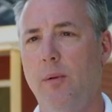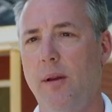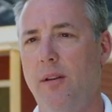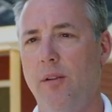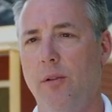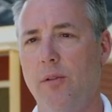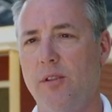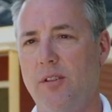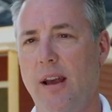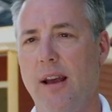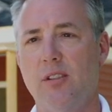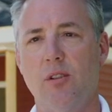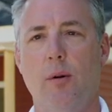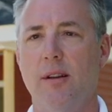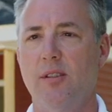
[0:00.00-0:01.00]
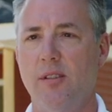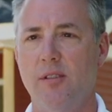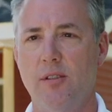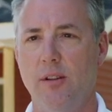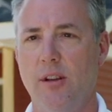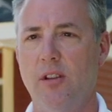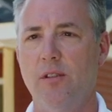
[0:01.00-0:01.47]
we use SOS
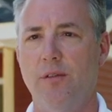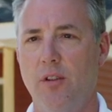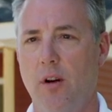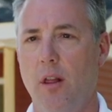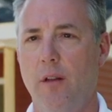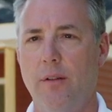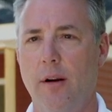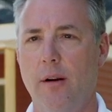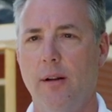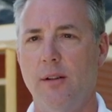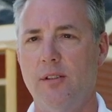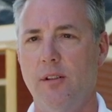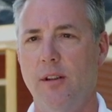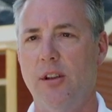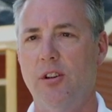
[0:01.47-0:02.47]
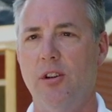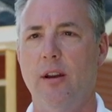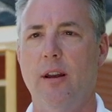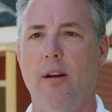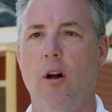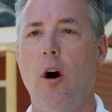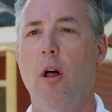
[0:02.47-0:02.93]
insulation for all of our
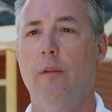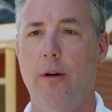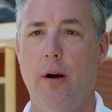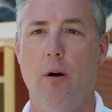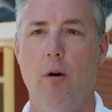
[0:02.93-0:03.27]
insulation in all of our